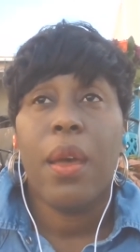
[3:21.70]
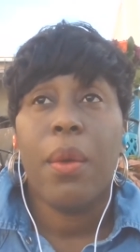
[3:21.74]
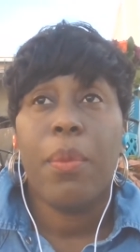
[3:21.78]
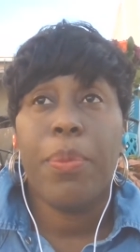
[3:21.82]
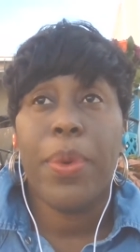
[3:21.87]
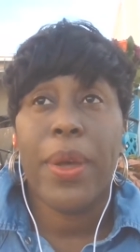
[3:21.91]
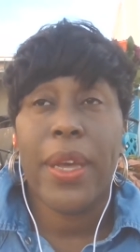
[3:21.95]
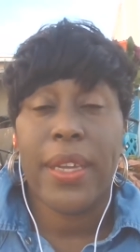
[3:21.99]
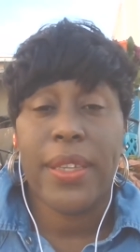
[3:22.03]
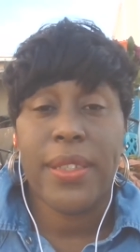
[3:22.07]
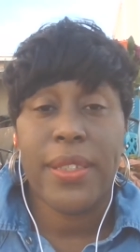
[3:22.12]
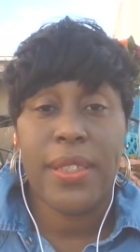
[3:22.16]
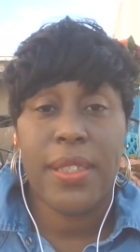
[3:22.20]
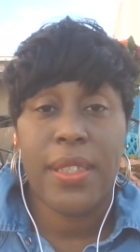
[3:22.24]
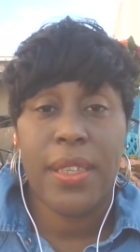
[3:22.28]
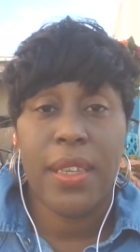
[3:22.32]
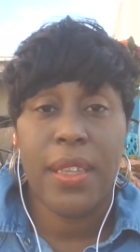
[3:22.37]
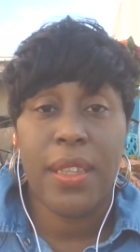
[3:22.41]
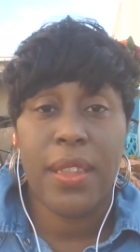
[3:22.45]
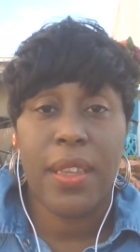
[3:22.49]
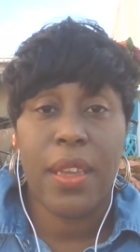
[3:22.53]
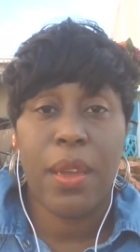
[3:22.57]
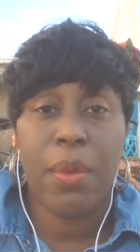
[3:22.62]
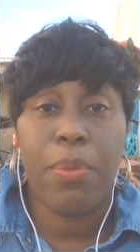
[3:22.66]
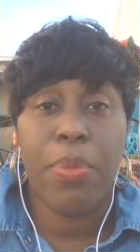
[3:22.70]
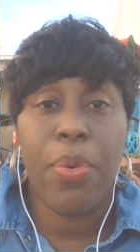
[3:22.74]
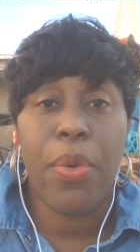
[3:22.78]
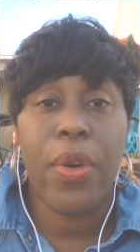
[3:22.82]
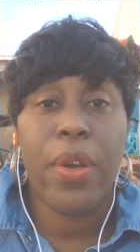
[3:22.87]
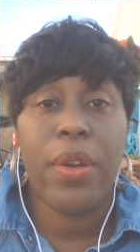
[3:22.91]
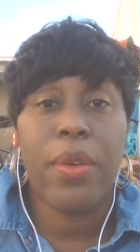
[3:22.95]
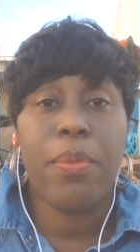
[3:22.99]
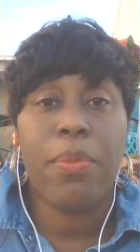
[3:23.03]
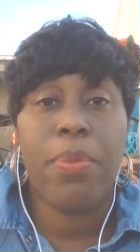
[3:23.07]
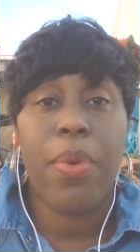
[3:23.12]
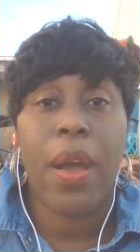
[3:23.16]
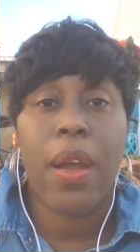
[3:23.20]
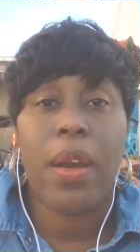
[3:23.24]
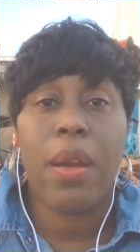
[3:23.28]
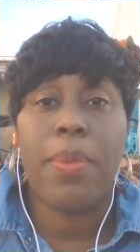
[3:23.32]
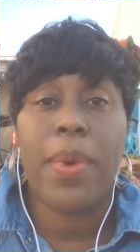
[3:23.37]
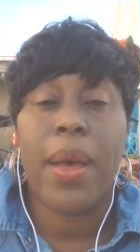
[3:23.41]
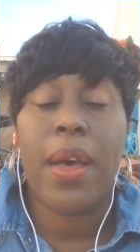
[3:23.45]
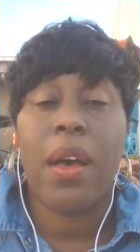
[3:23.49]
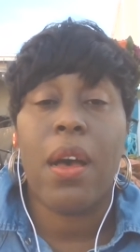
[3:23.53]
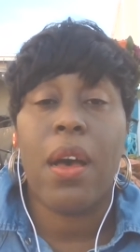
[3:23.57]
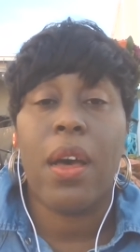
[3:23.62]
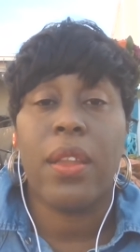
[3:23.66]
But the important part
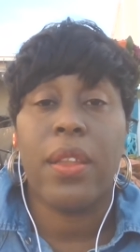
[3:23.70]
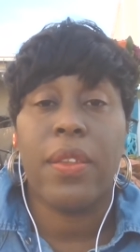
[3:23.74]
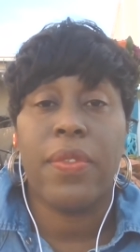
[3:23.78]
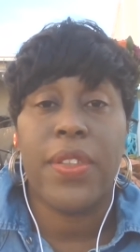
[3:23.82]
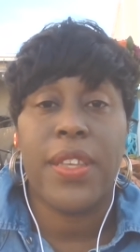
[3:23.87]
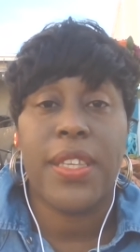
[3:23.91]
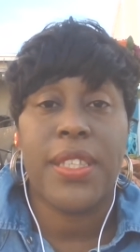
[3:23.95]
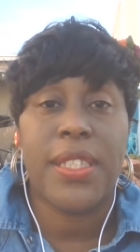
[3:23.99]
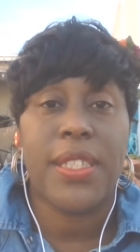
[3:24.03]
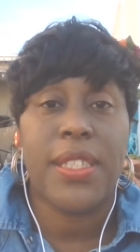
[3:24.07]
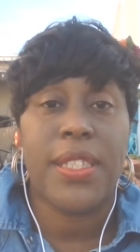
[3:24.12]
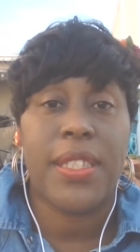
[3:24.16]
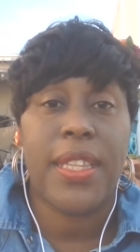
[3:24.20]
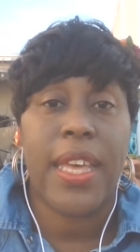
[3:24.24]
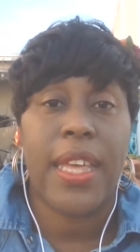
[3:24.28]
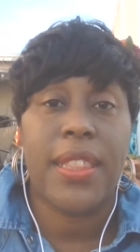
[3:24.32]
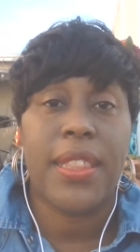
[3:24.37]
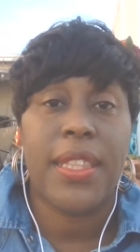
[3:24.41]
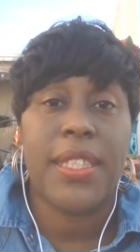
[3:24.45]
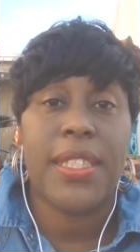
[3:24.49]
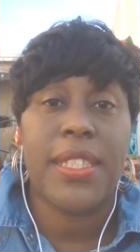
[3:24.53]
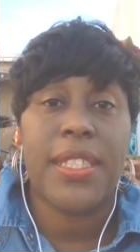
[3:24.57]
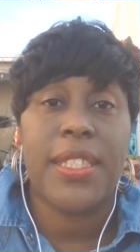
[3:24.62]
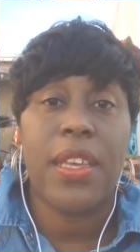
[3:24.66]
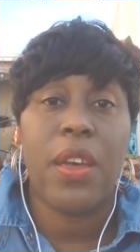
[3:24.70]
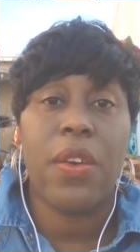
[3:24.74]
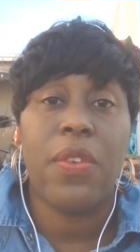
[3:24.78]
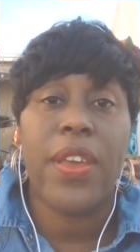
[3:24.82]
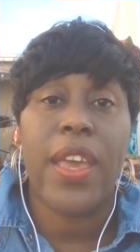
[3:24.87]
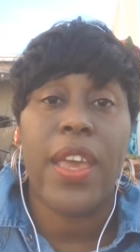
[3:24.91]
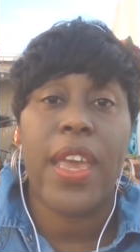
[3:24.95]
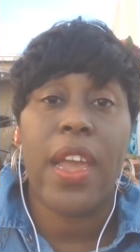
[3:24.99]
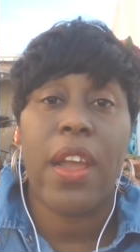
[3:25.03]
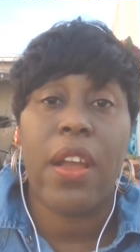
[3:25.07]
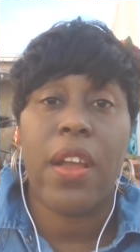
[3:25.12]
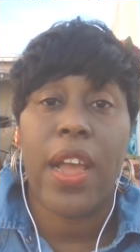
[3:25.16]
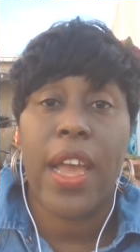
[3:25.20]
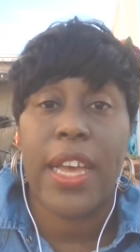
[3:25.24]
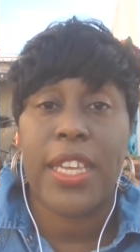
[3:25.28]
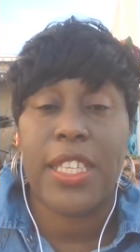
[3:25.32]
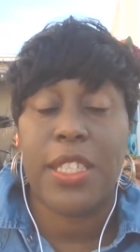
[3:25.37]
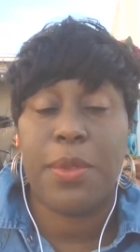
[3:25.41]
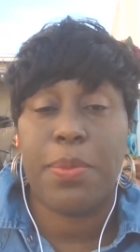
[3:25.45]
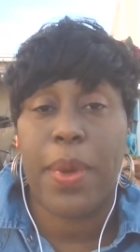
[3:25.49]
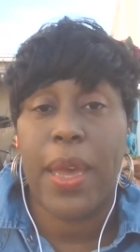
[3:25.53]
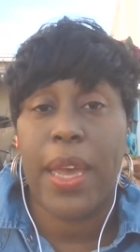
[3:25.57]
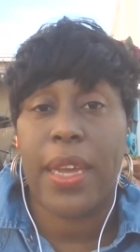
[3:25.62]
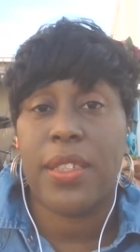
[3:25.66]
about all of this is that the self-care
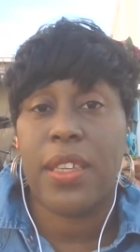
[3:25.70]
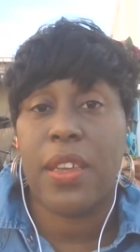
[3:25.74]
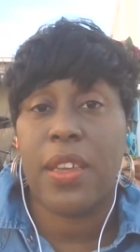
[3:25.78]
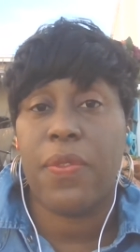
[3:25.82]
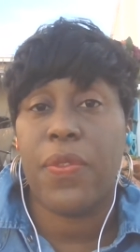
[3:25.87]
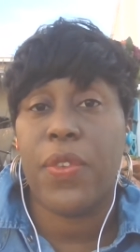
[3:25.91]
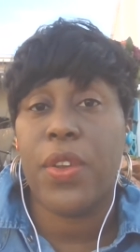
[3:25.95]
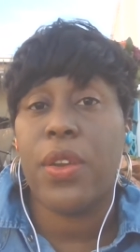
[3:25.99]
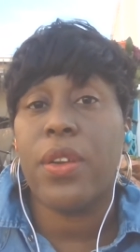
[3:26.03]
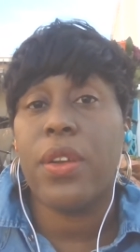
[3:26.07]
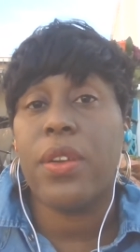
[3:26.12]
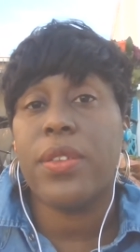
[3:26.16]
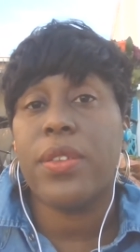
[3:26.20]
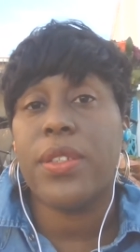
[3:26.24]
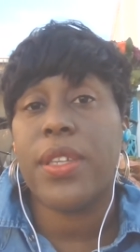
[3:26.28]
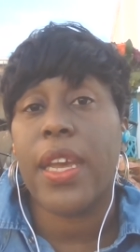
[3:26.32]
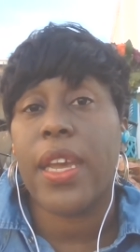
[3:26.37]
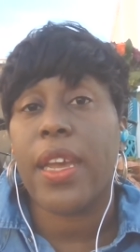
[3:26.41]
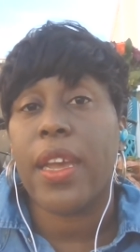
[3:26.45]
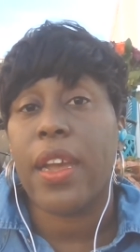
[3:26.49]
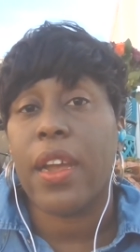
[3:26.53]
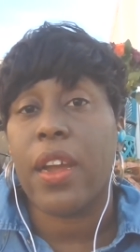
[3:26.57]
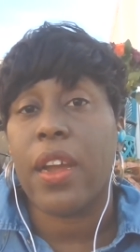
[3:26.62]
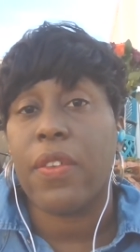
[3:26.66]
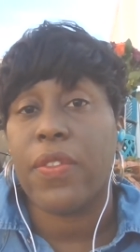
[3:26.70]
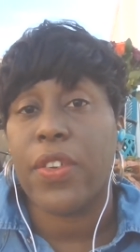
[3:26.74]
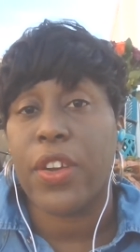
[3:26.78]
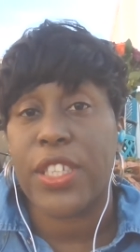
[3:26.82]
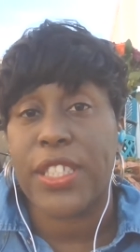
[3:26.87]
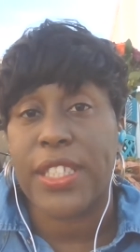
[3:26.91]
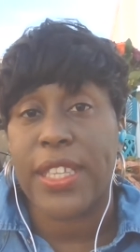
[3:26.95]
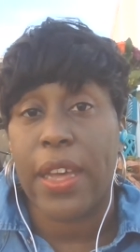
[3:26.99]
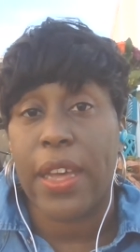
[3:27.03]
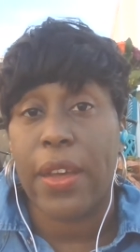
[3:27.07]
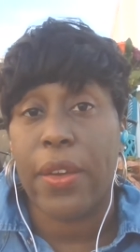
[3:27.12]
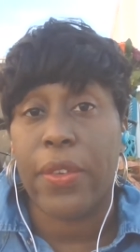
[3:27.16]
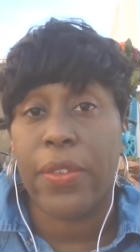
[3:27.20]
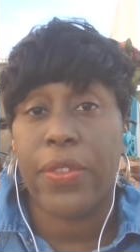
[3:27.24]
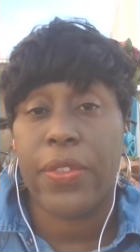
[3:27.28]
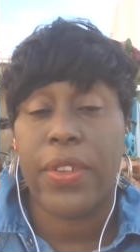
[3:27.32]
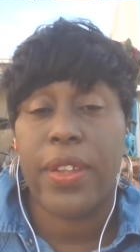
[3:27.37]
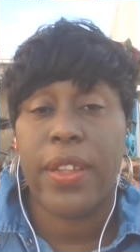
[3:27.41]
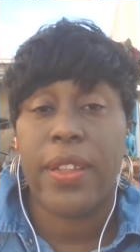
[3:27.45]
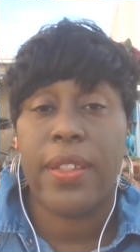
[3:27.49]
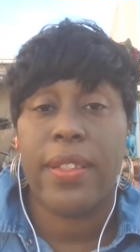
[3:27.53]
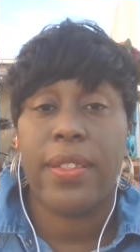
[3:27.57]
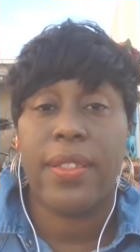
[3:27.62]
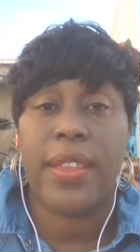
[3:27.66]
aspect, if you don't take care of yourself,
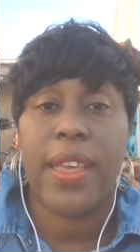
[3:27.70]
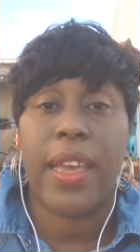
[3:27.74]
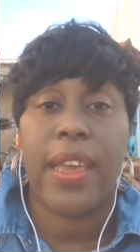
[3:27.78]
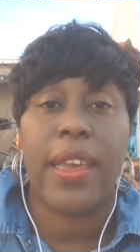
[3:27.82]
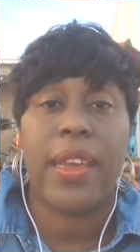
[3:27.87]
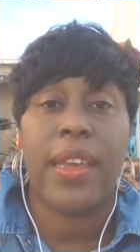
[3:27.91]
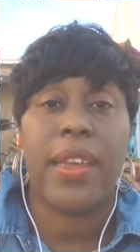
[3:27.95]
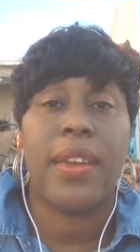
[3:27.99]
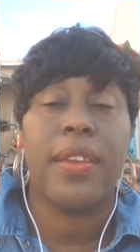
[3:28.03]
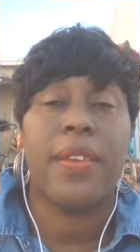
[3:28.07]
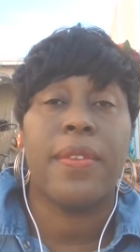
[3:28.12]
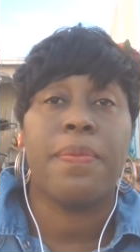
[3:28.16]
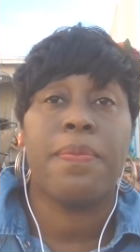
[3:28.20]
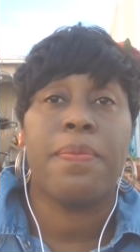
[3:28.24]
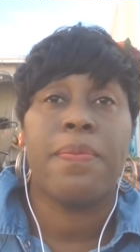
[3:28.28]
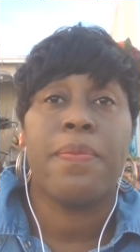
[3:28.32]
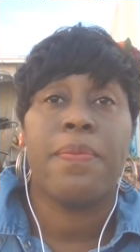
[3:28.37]
then